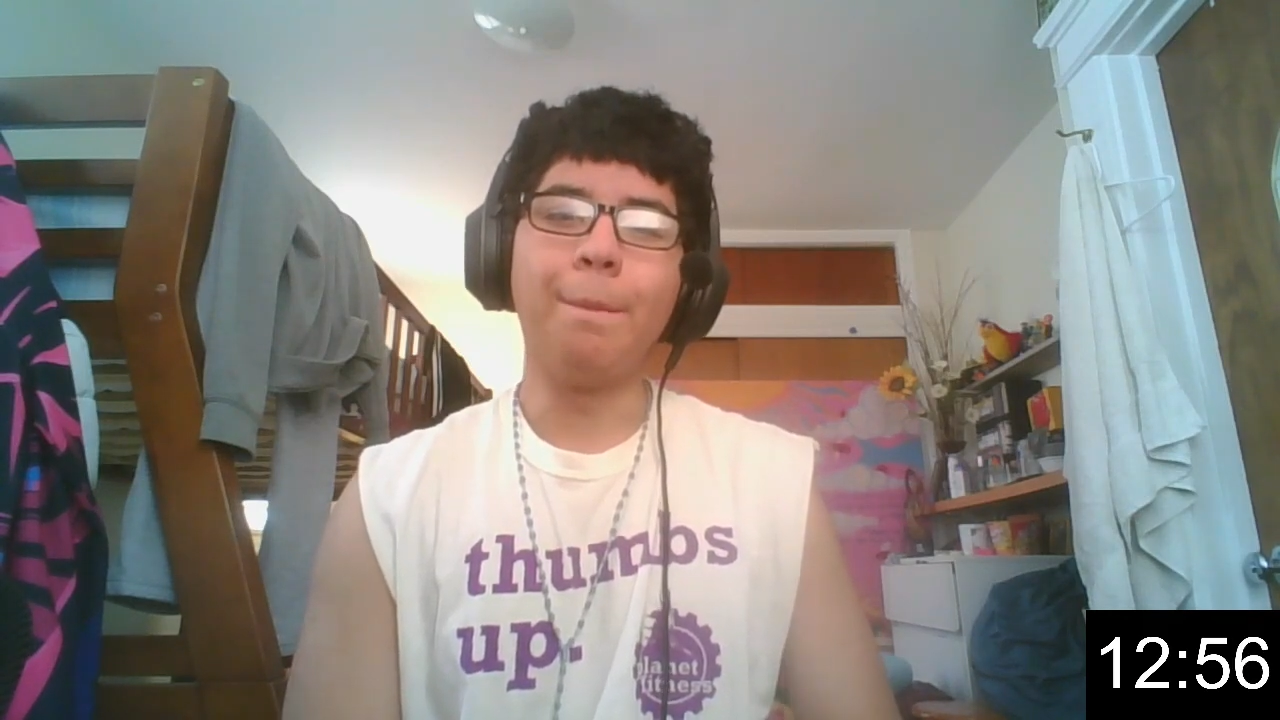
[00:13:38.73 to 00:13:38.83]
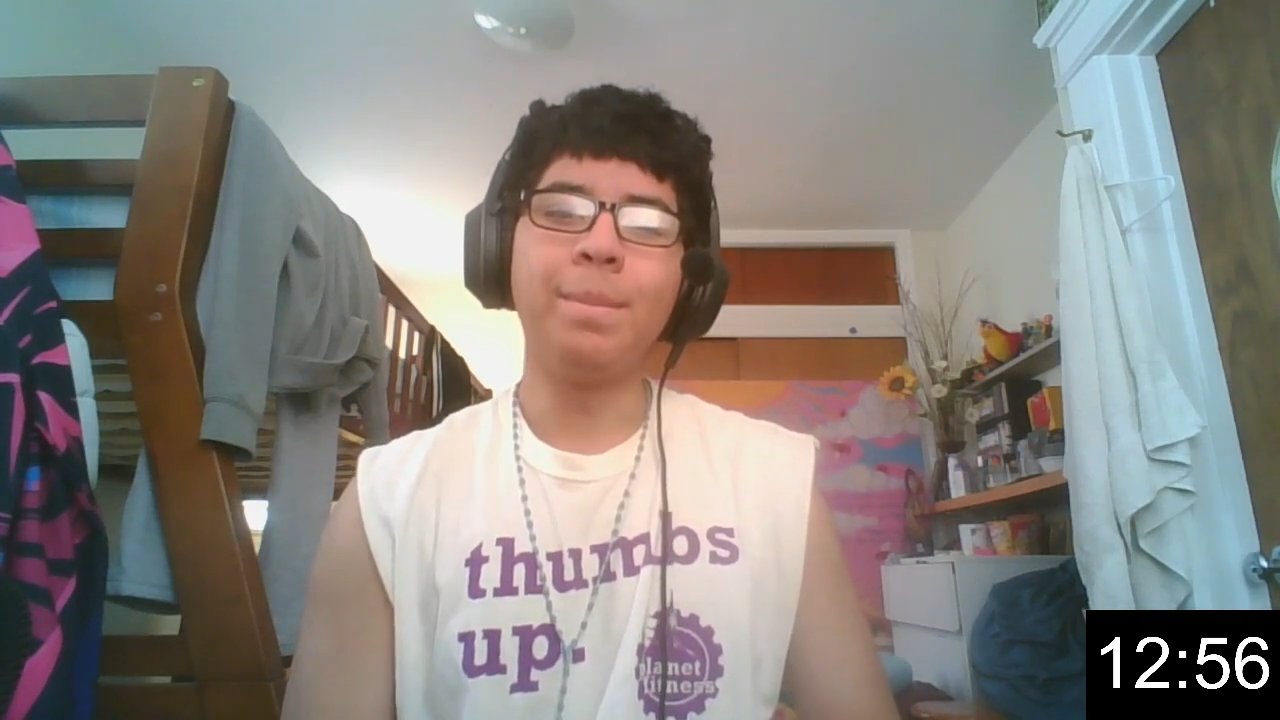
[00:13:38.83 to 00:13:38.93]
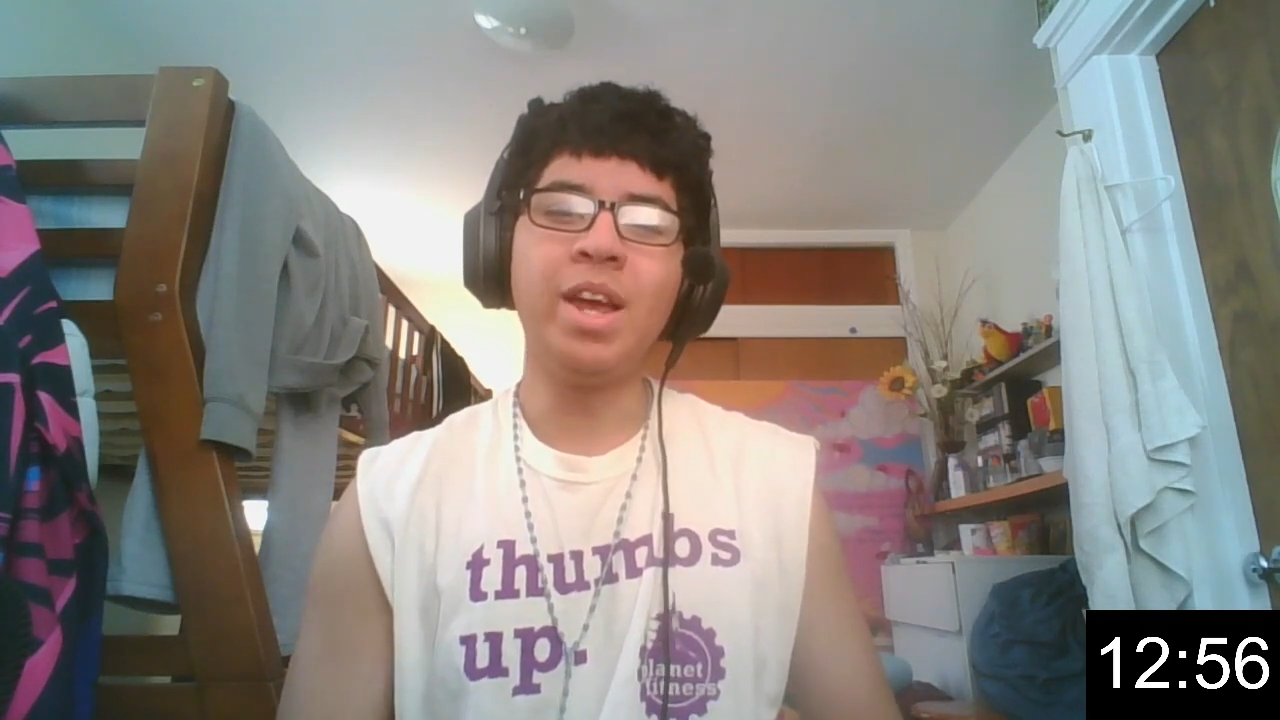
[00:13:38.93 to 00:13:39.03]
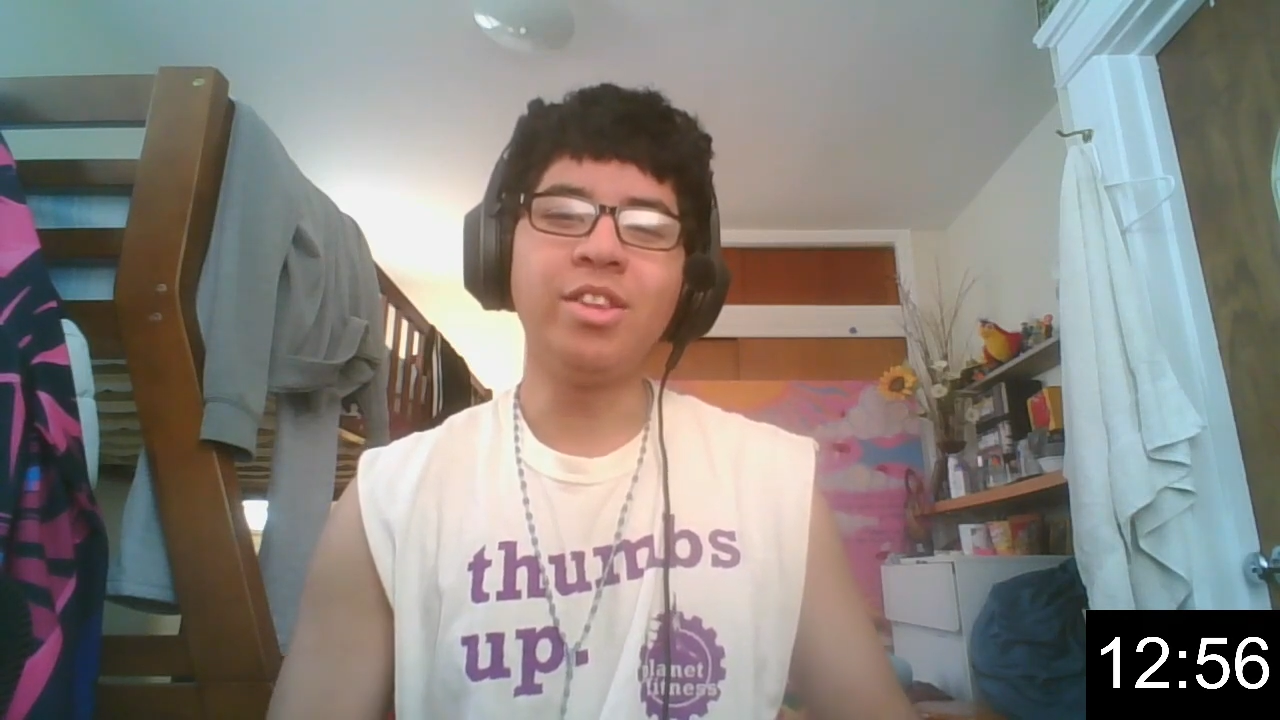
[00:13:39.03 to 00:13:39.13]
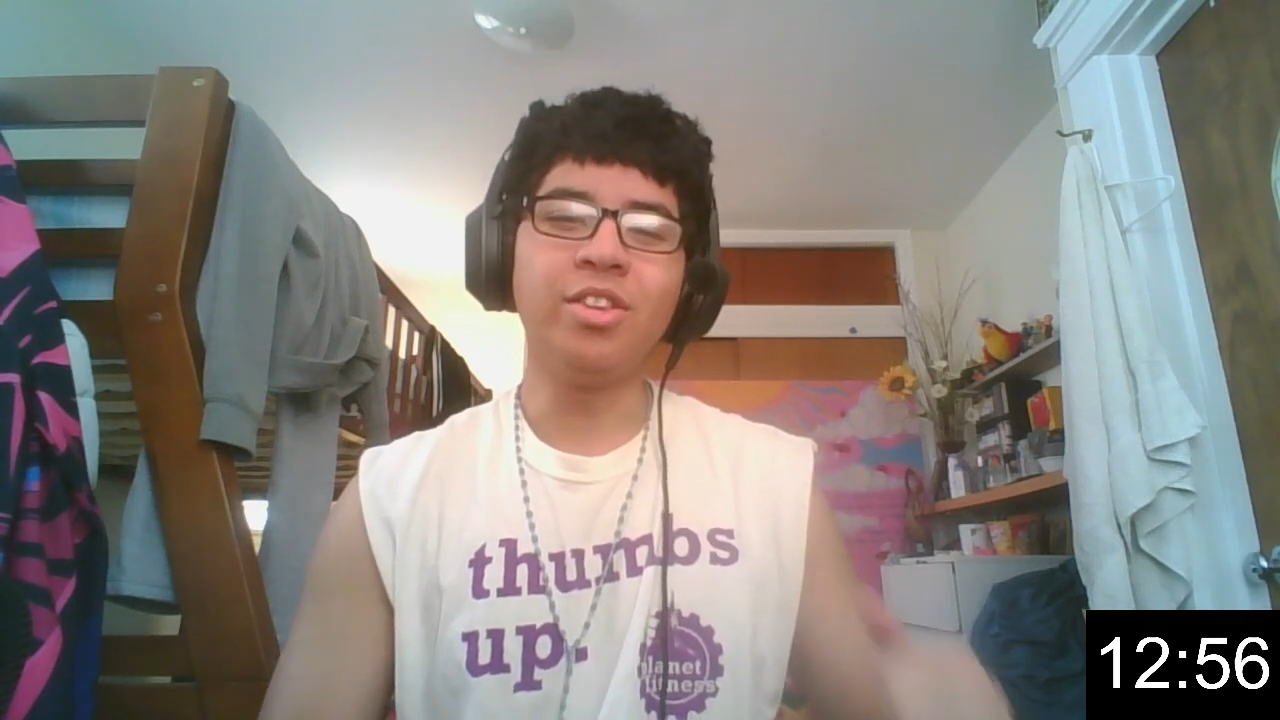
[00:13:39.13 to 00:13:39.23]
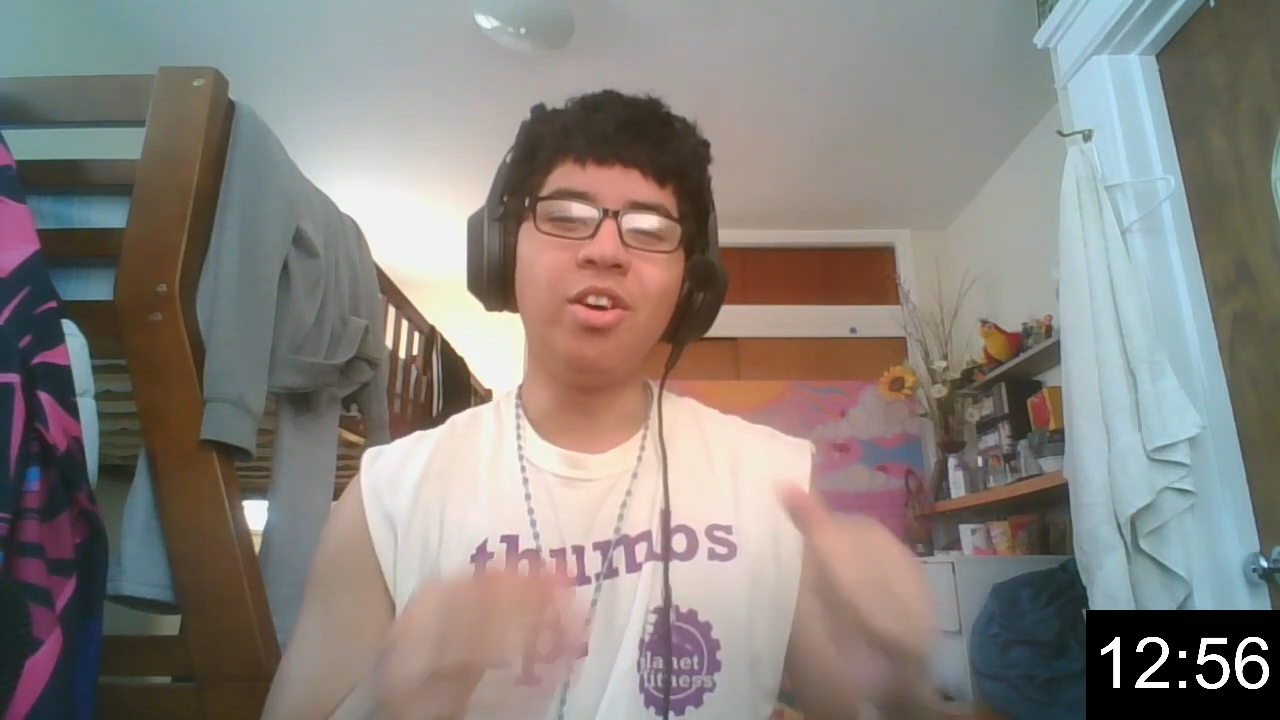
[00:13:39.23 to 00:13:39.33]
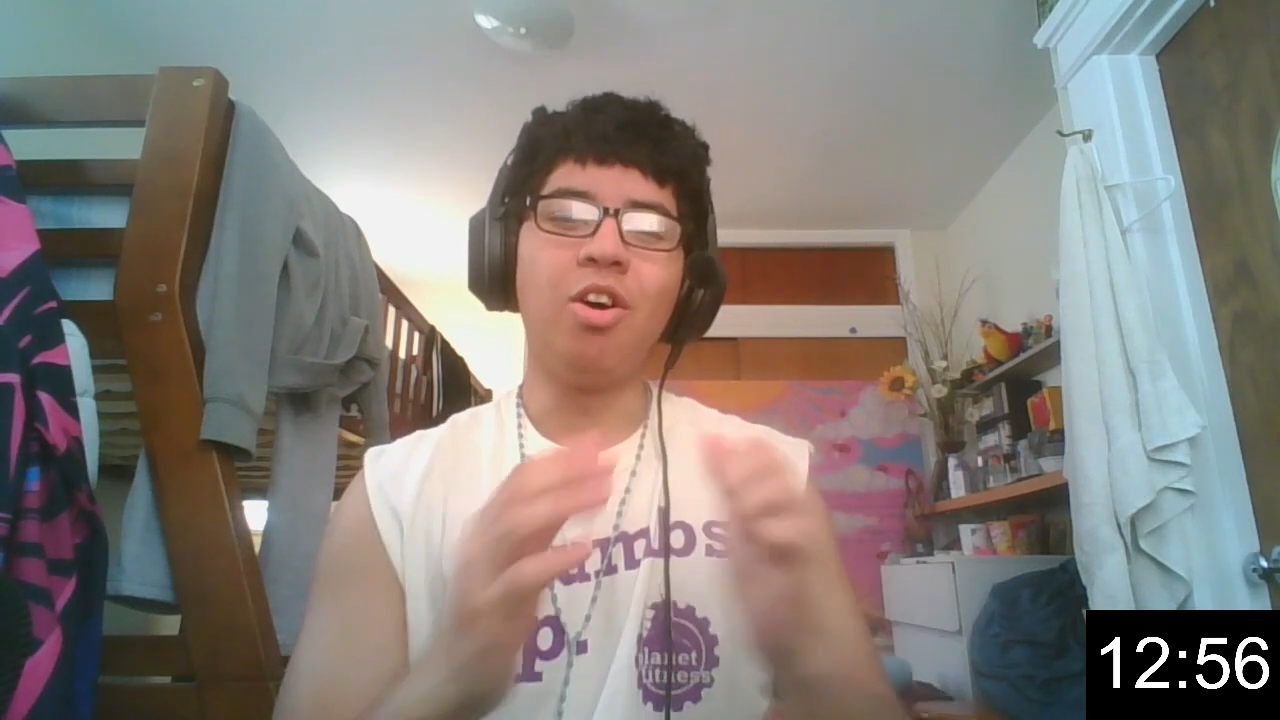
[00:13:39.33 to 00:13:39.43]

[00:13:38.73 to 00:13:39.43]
Pain did the